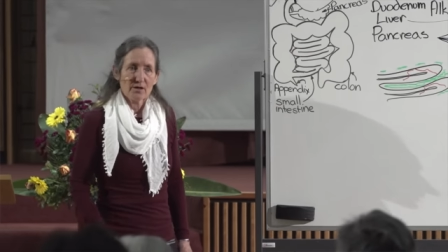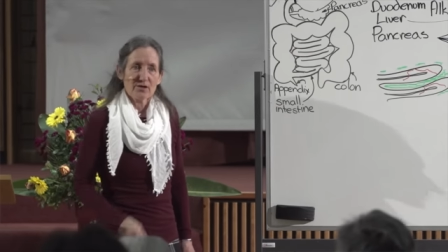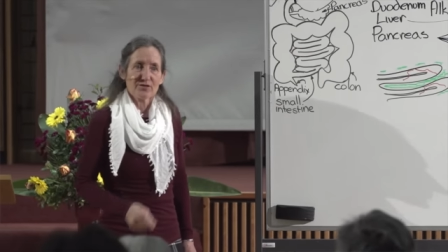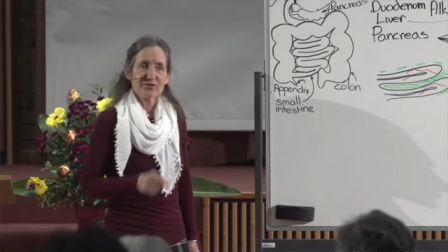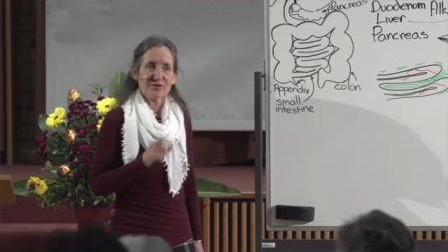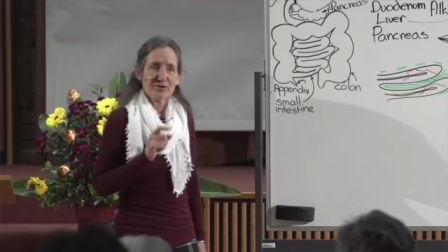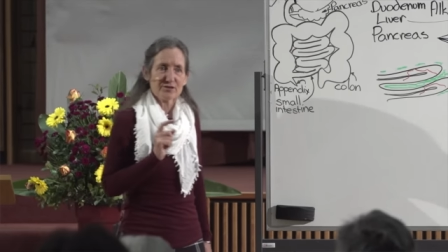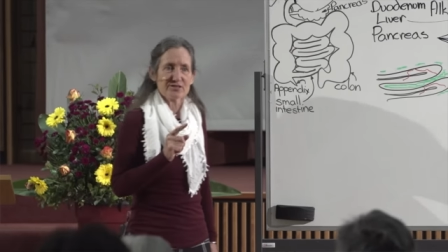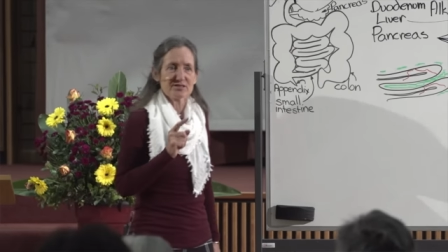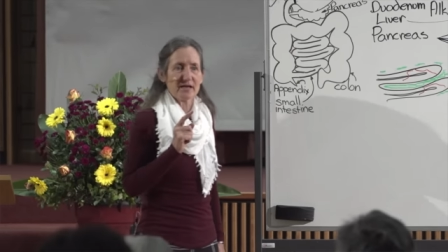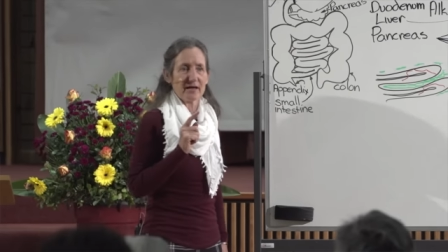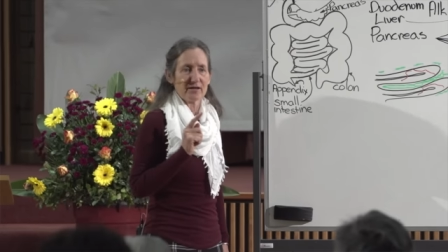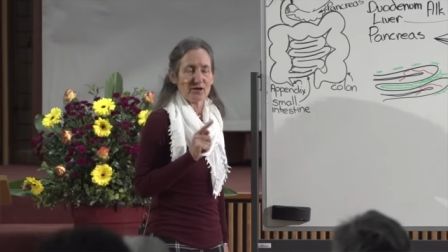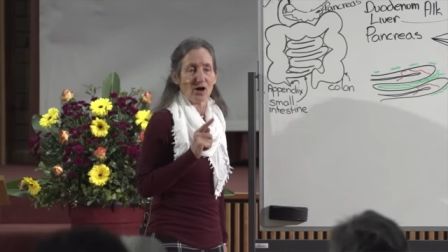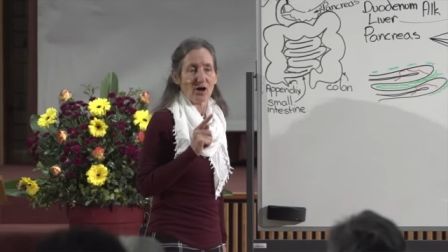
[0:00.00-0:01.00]

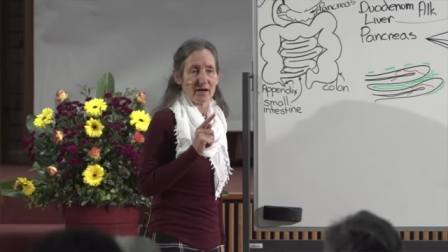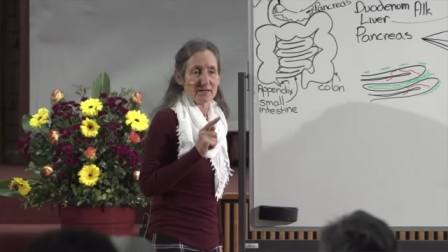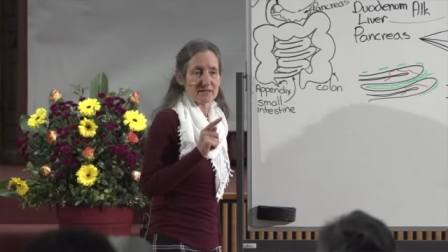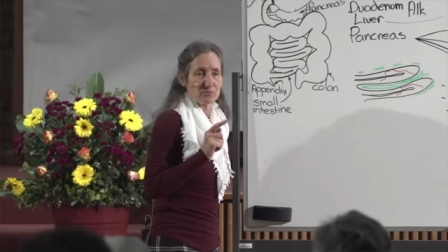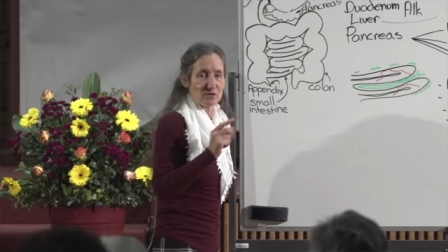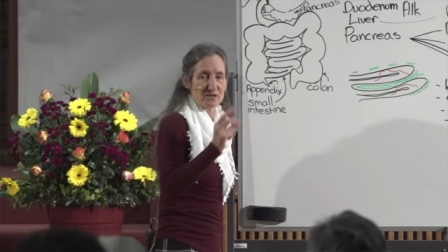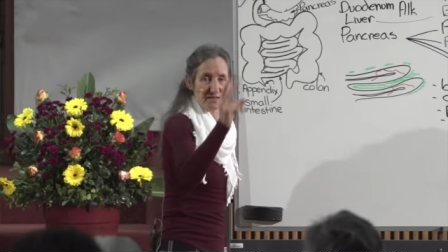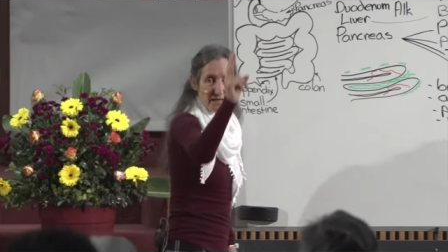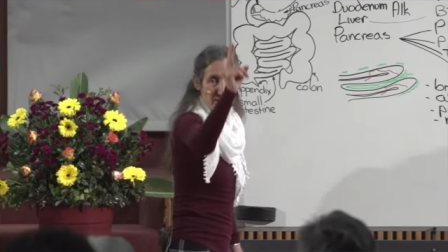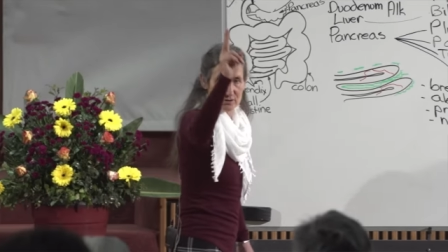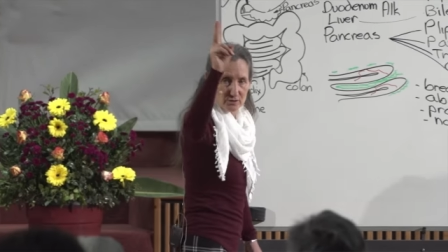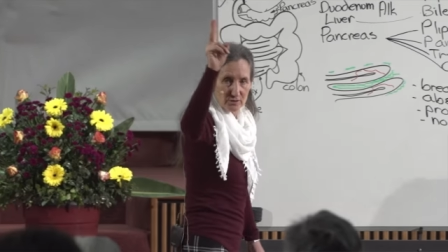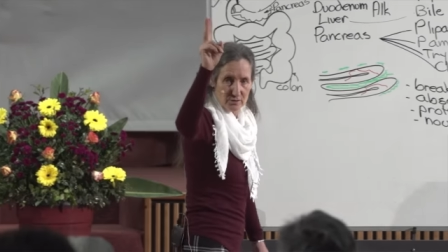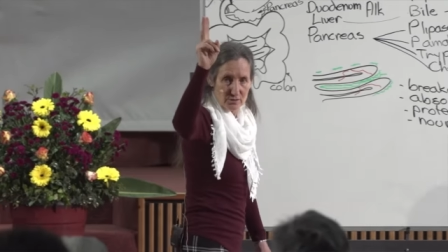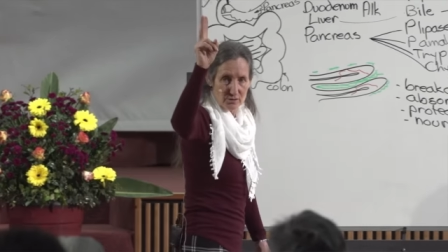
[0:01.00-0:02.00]
Thursday night, what's that?
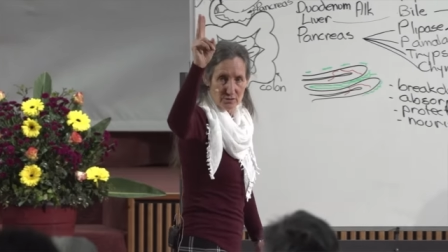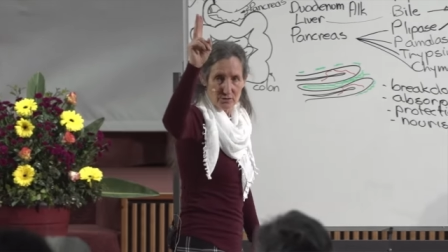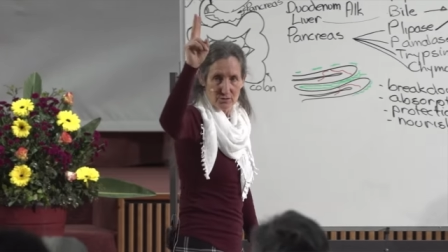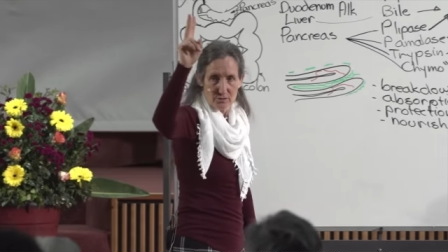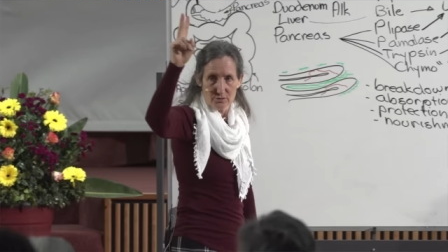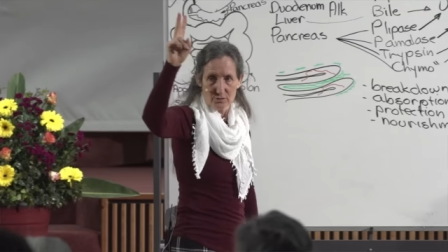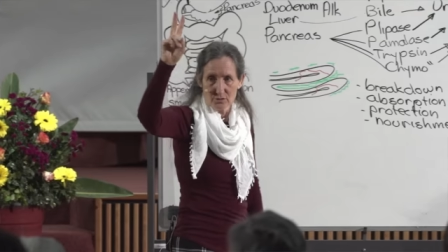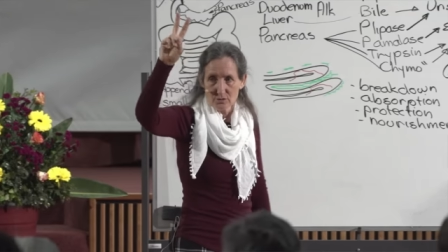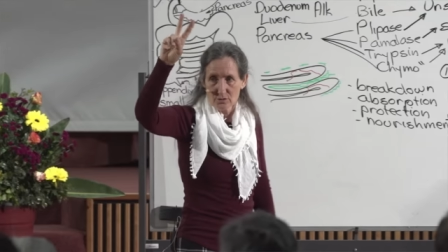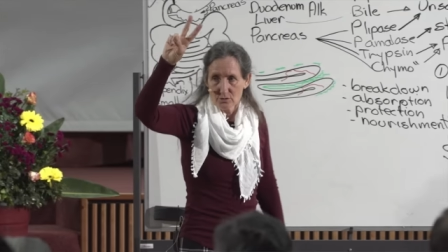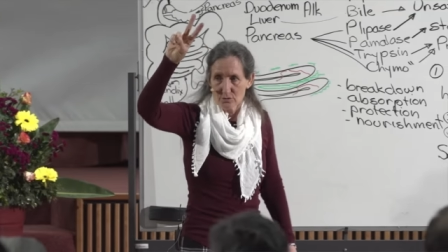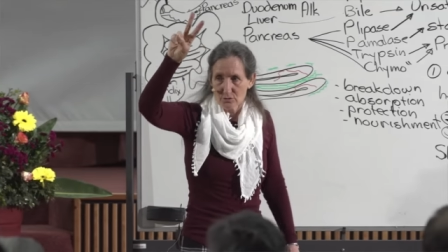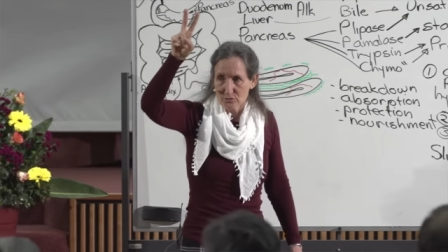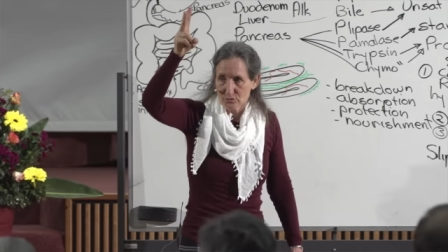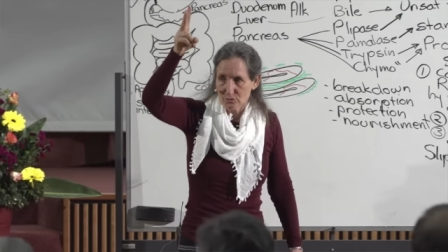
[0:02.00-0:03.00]

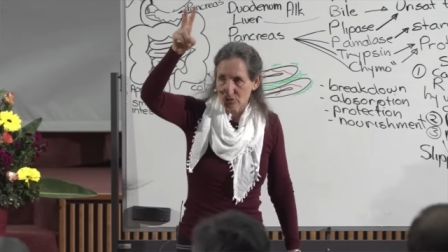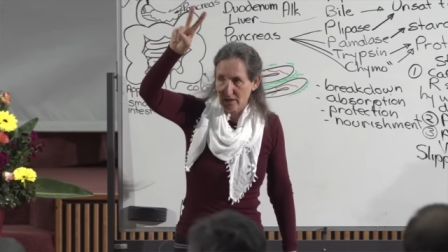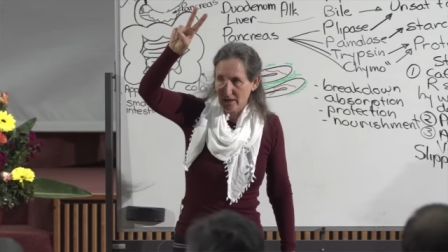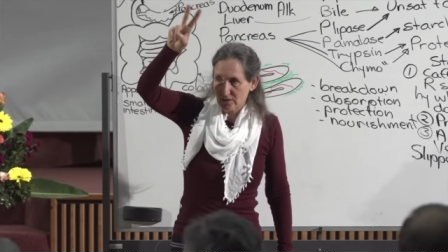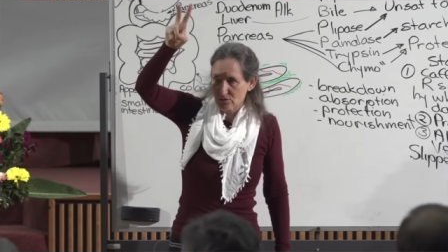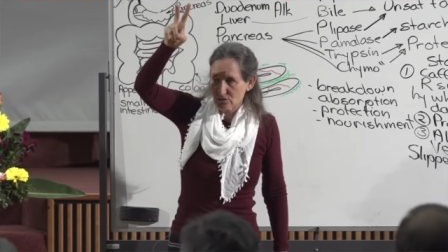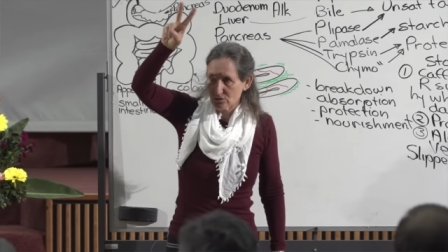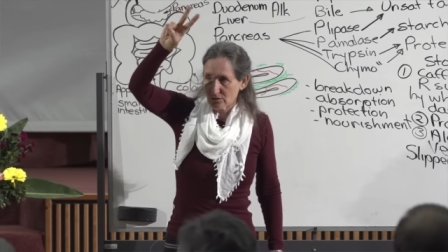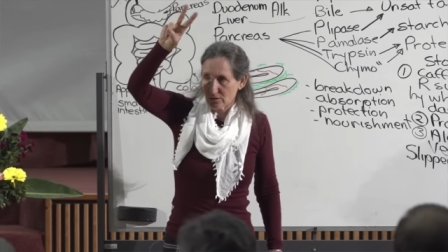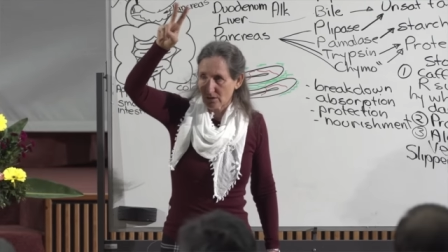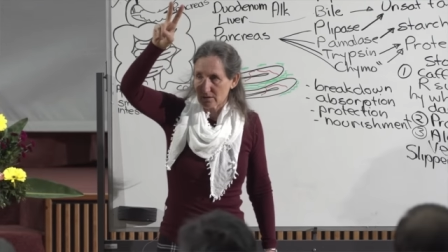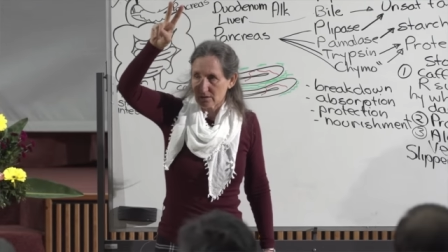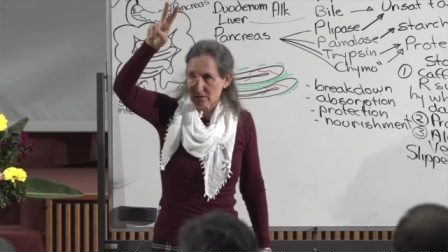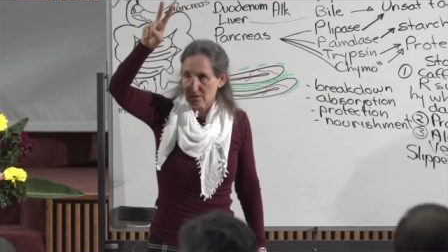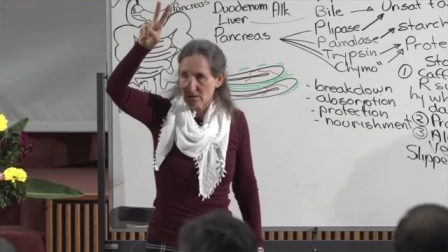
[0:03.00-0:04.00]
Two days, two
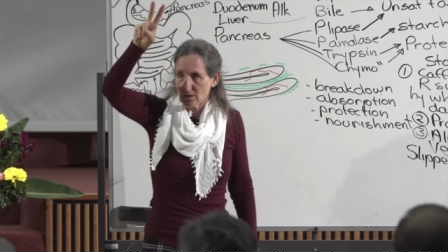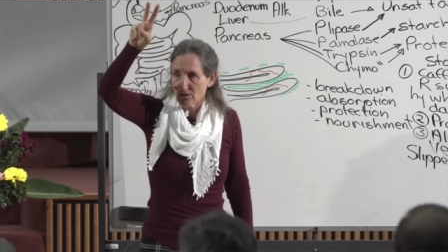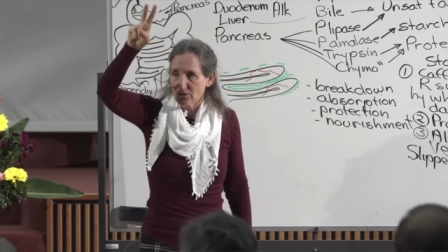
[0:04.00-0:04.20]
nights.